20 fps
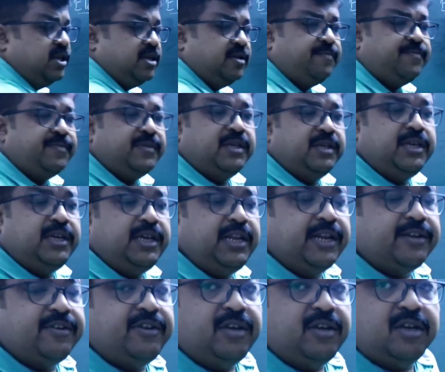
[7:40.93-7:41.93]
the
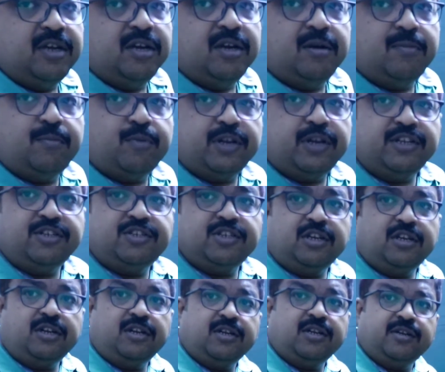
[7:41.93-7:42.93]
electric
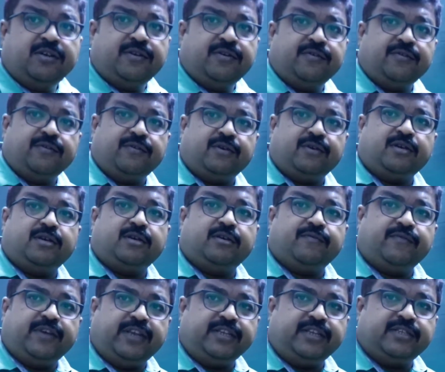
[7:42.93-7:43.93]
potential
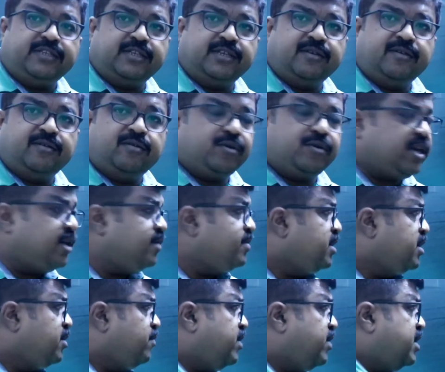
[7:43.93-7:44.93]
varies. Okay.
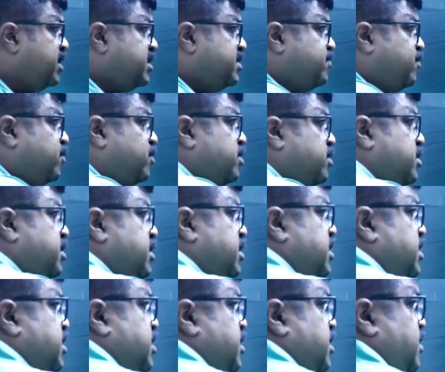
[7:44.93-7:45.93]
Whereas for
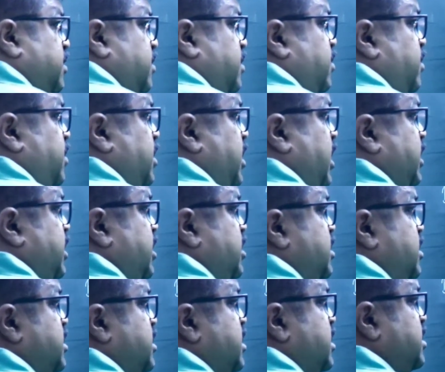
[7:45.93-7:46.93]
at
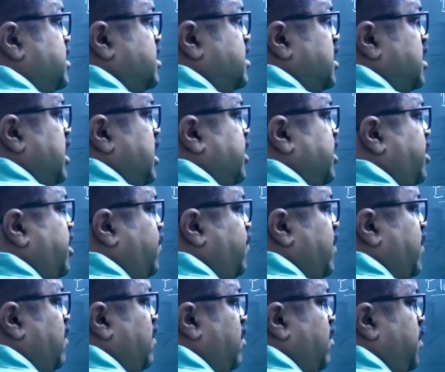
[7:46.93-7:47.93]
this distance, the
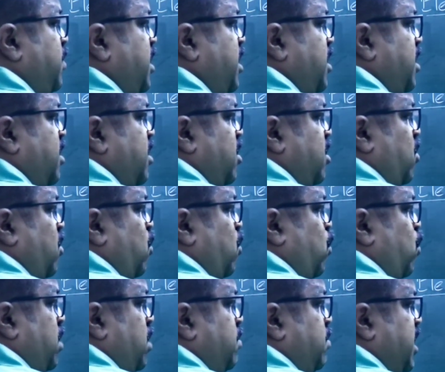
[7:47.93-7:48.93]
electric field will be
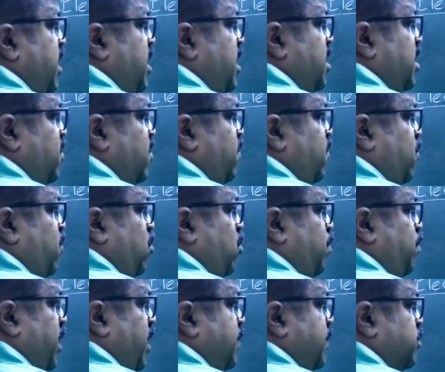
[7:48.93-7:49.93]
1 by
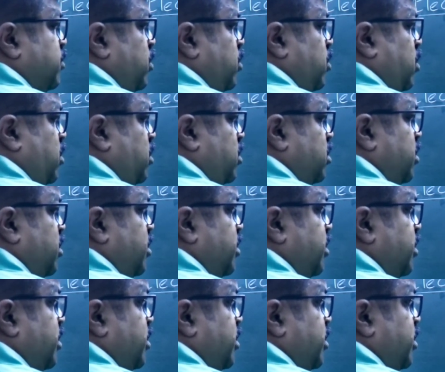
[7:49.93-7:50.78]
4 pi epsilon naught